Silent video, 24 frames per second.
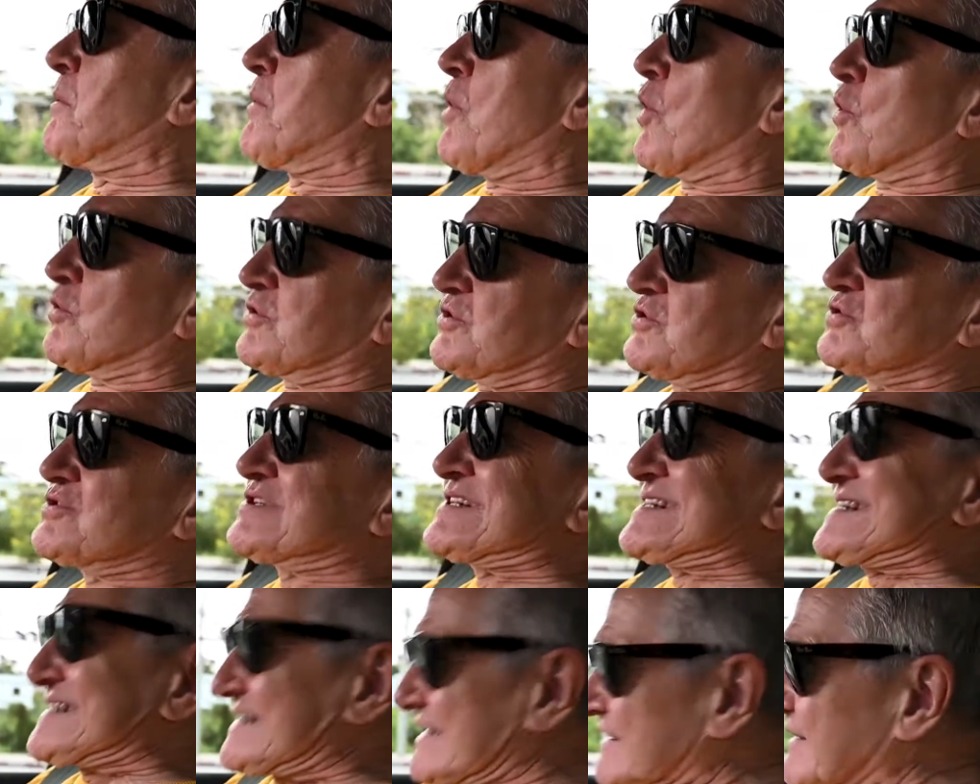mode, you
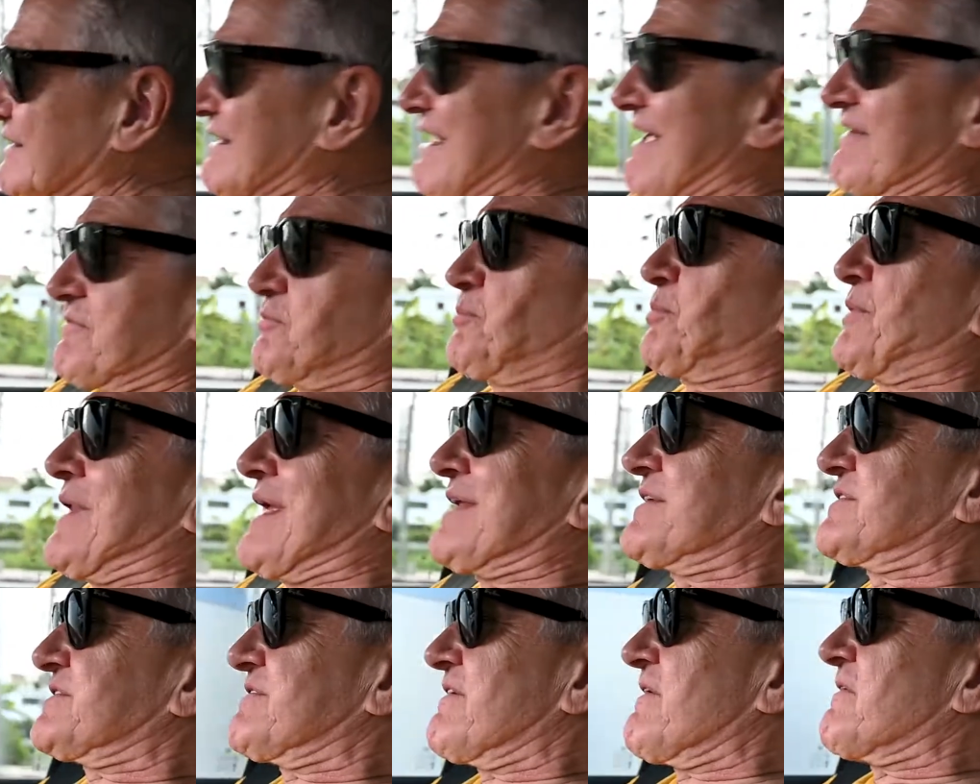still have
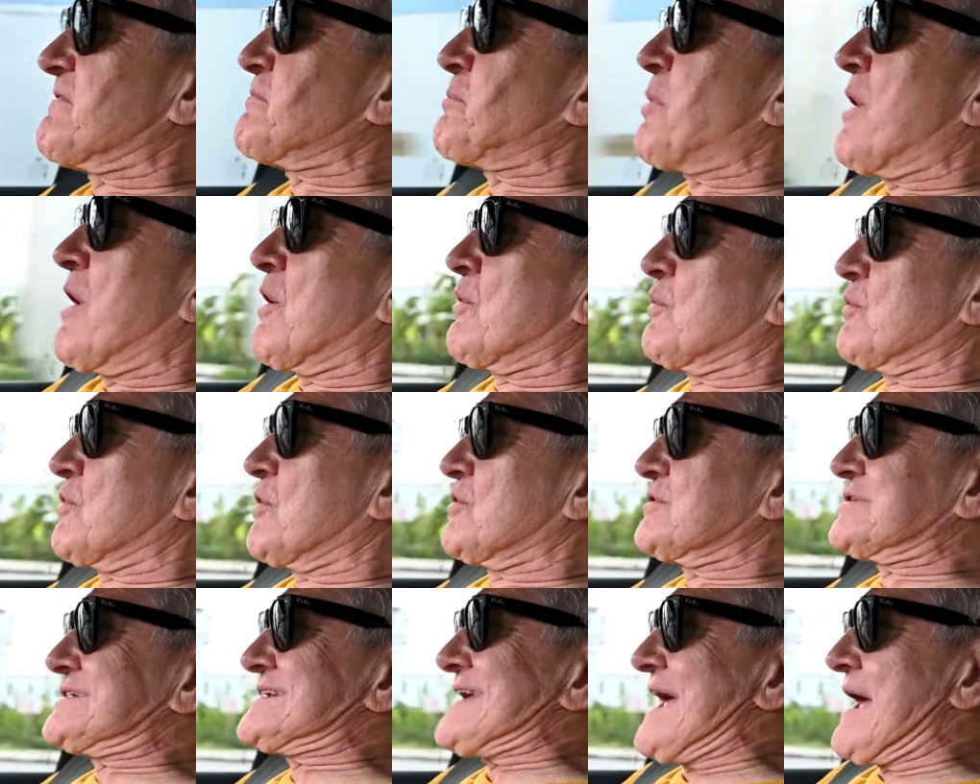plenty of power
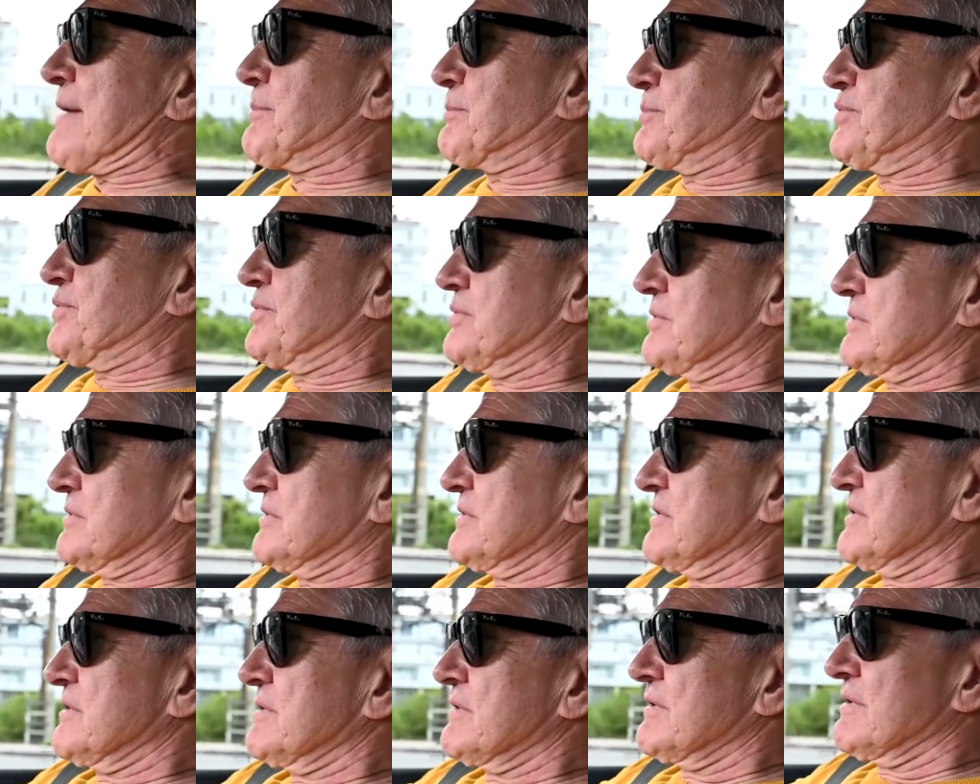on tap.
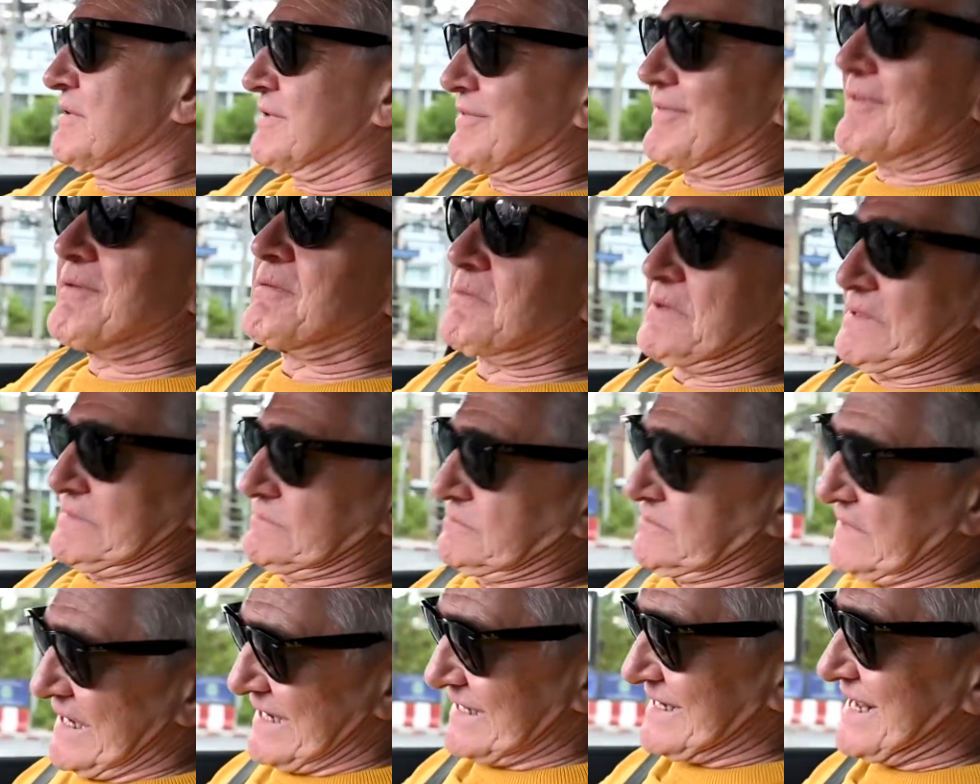
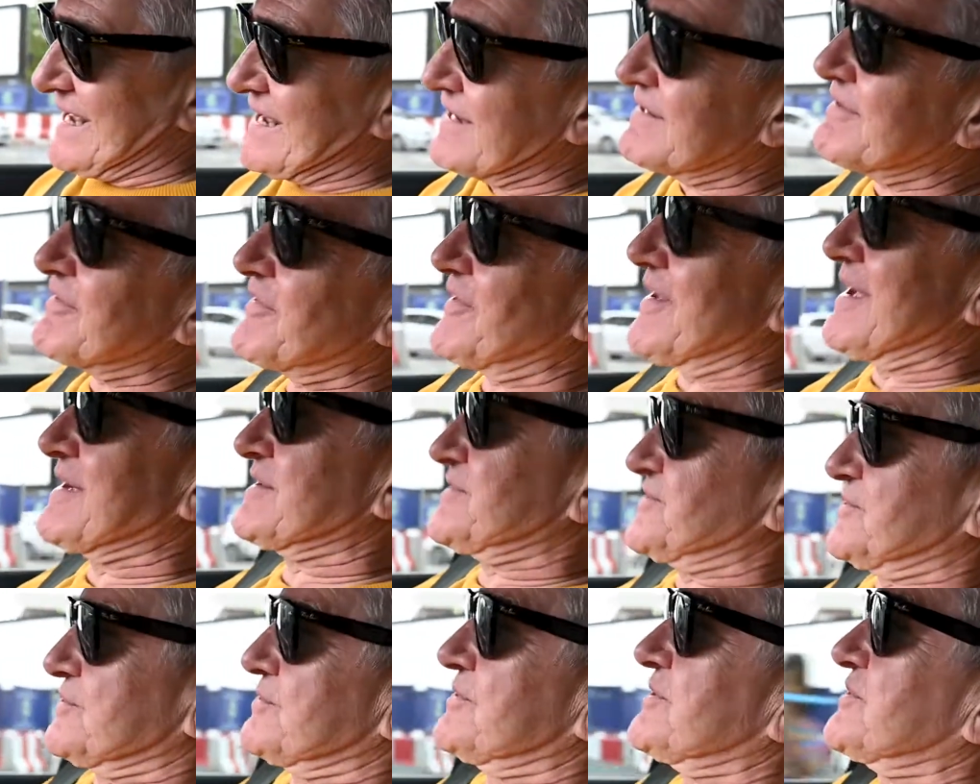Again,
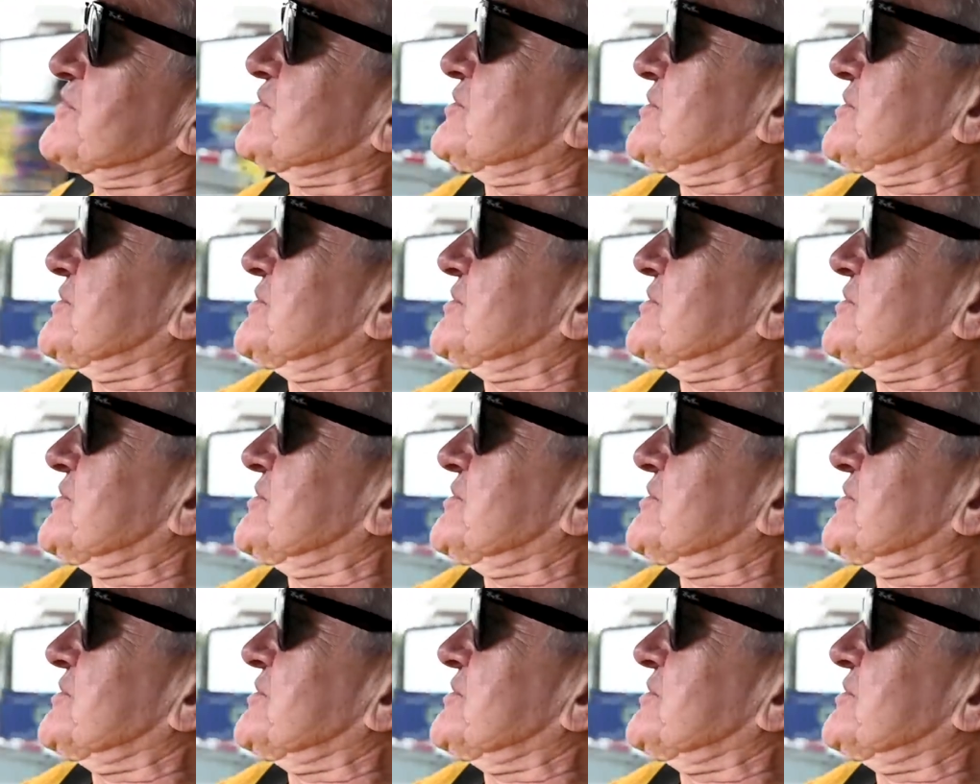thanks to the